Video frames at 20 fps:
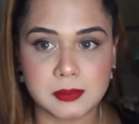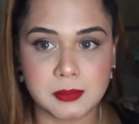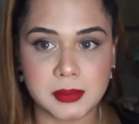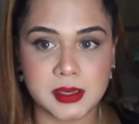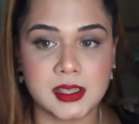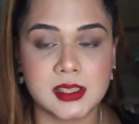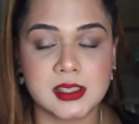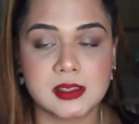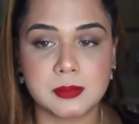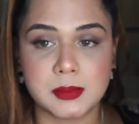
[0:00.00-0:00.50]

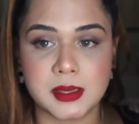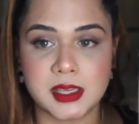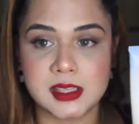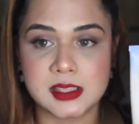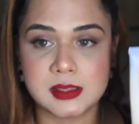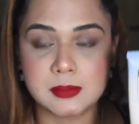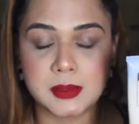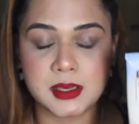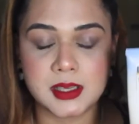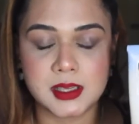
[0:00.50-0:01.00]

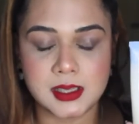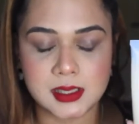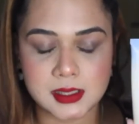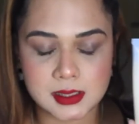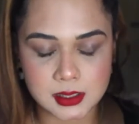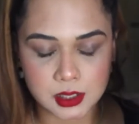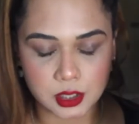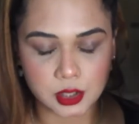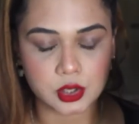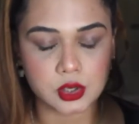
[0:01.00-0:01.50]

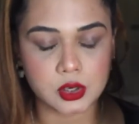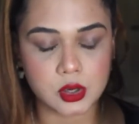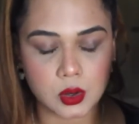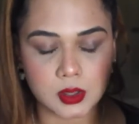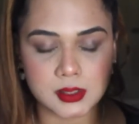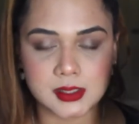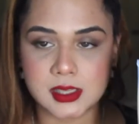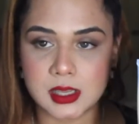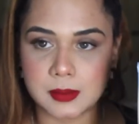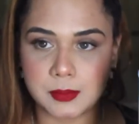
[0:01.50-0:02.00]
do
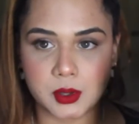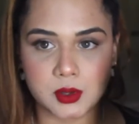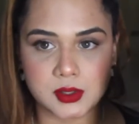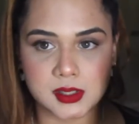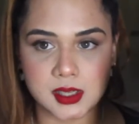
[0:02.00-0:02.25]
not skip your